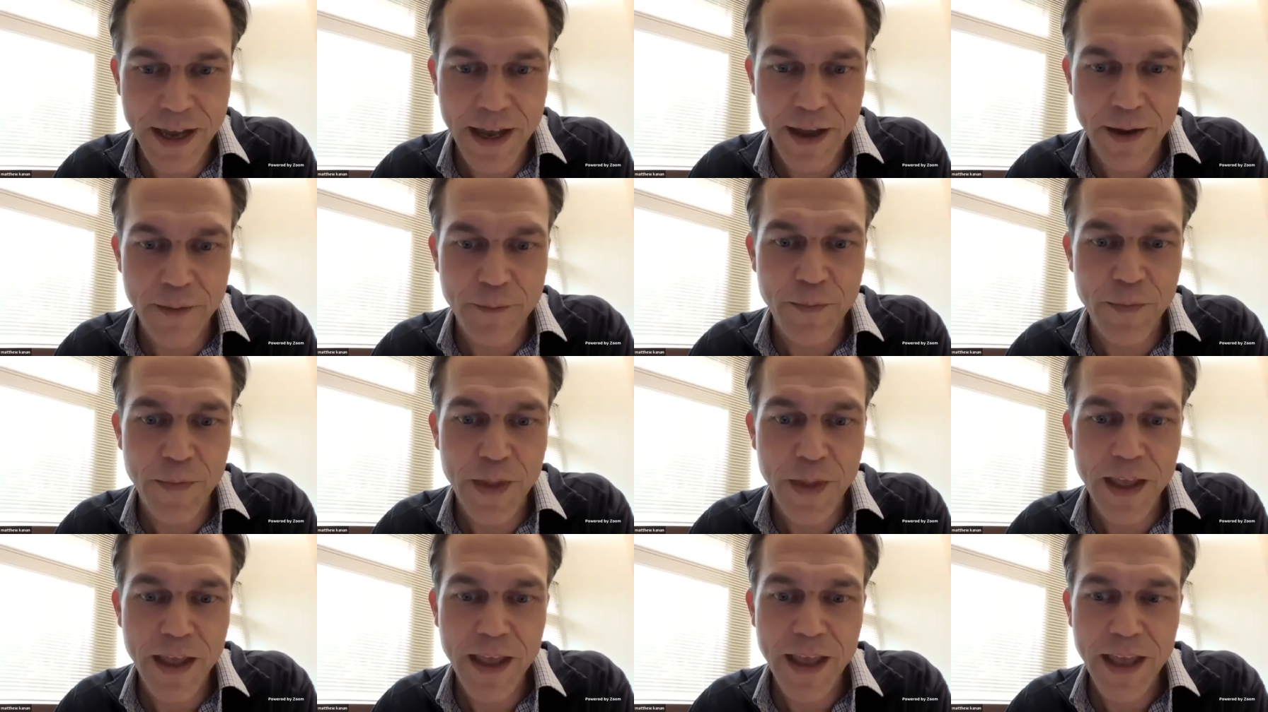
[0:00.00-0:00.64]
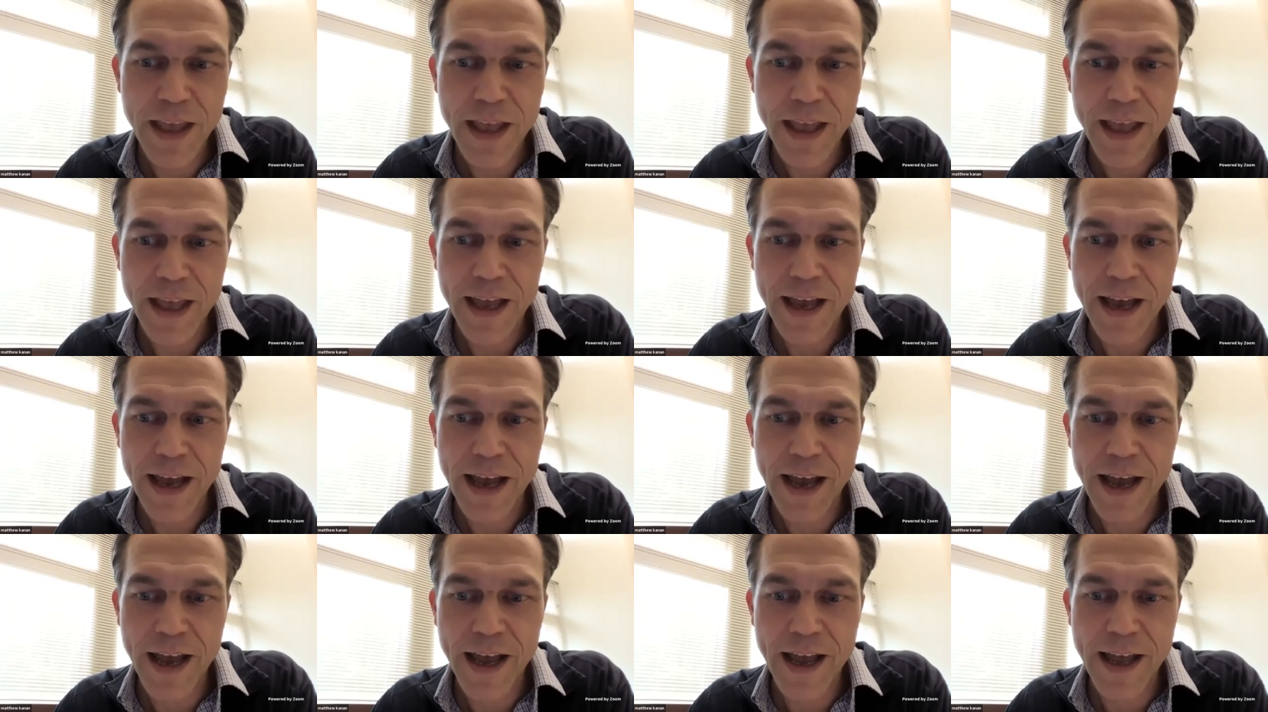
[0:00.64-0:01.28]
Um,
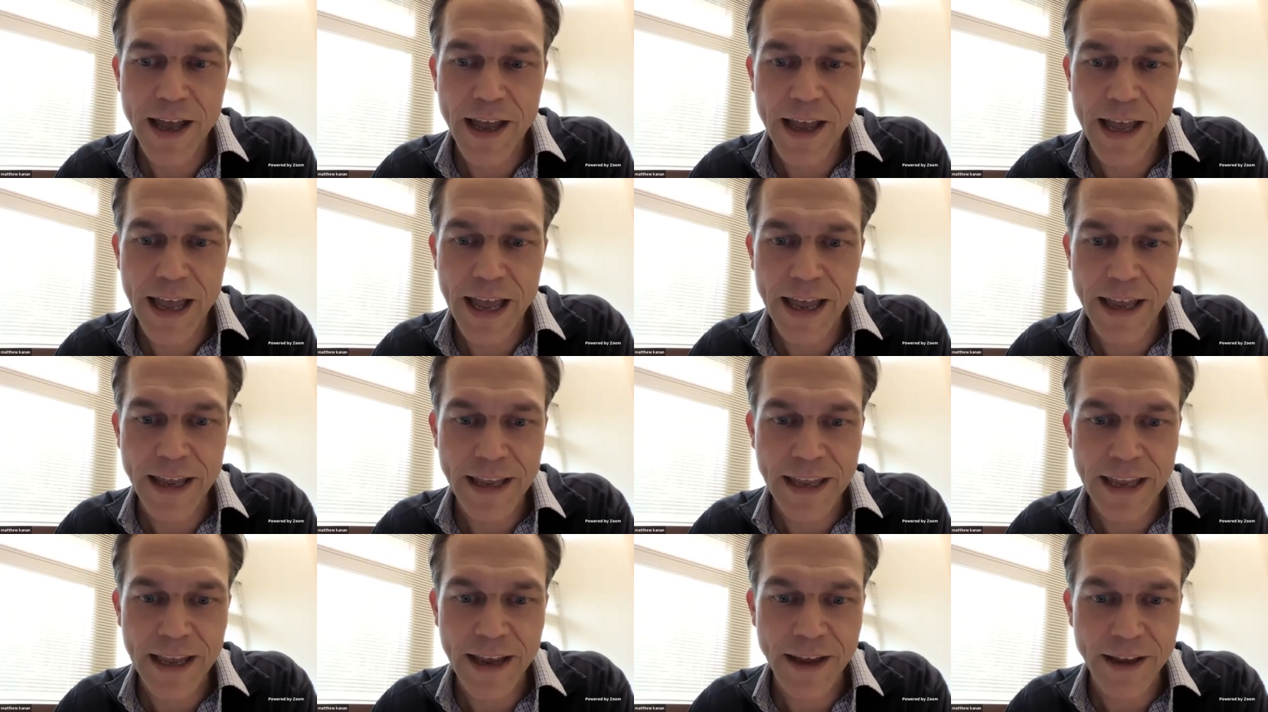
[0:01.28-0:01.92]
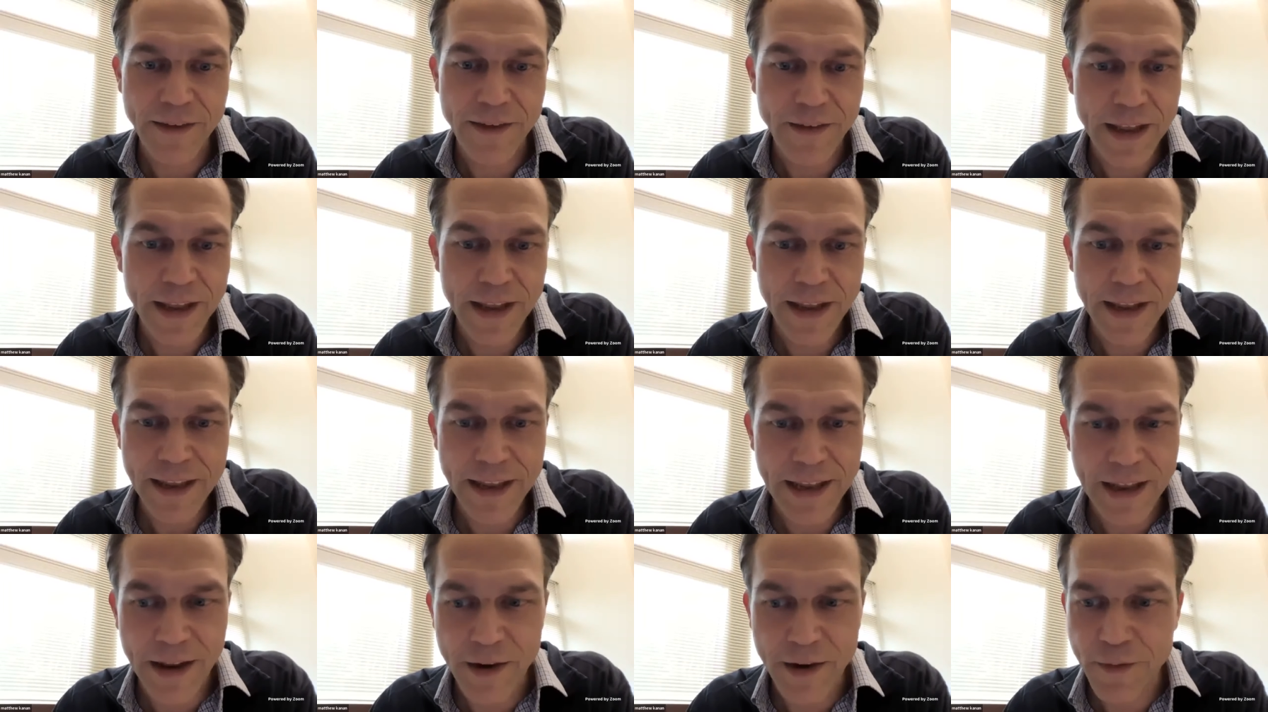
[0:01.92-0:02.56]
uh, uh,
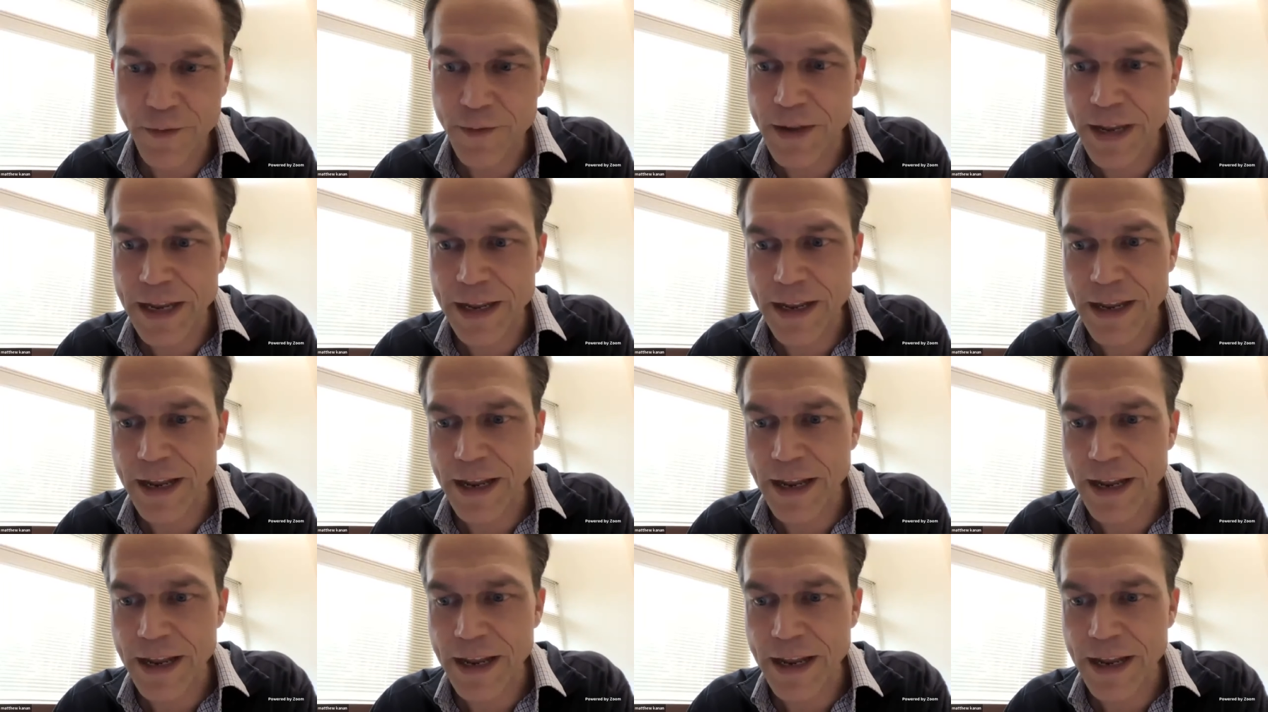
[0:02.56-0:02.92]
you know,